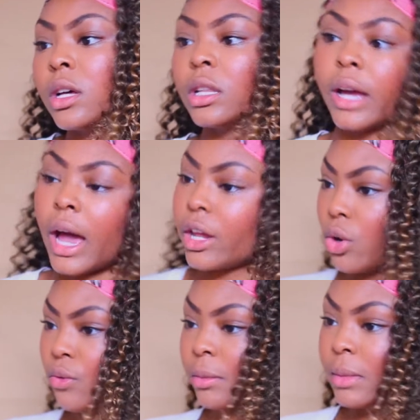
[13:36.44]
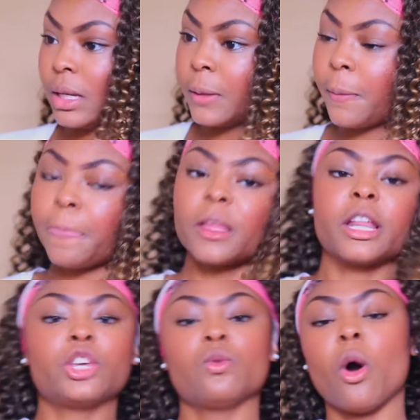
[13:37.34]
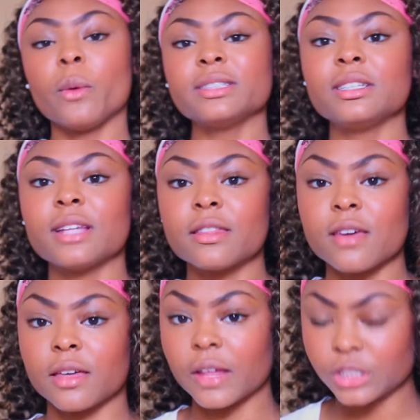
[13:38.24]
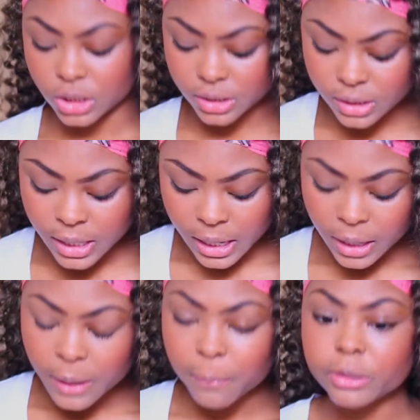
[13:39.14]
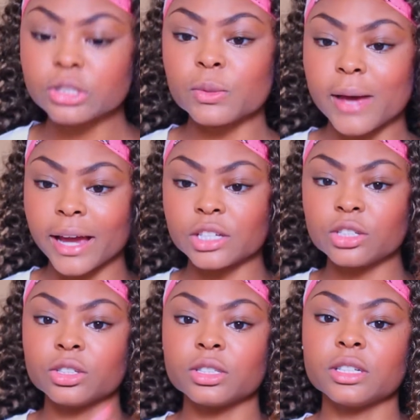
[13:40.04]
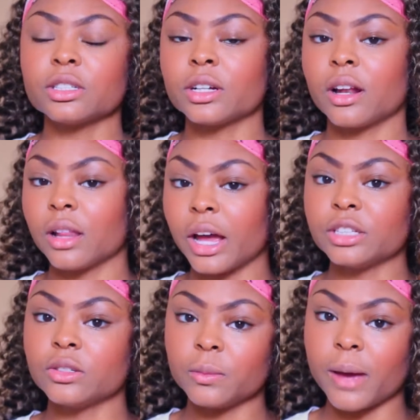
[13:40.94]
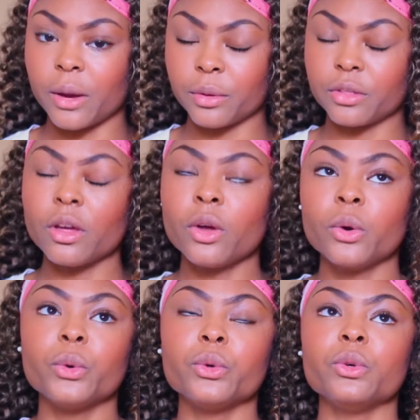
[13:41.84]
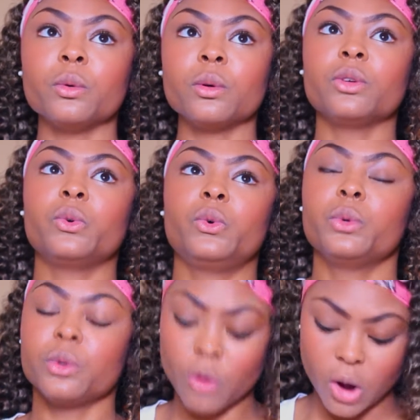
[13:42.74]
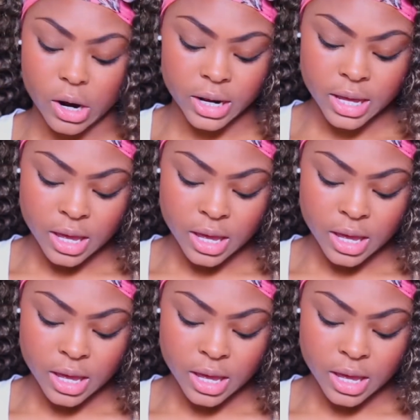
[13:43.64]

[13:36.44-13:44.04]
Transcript: like I know for me, like you always need that thing that just puts you back into your center and aligns you back with who you are.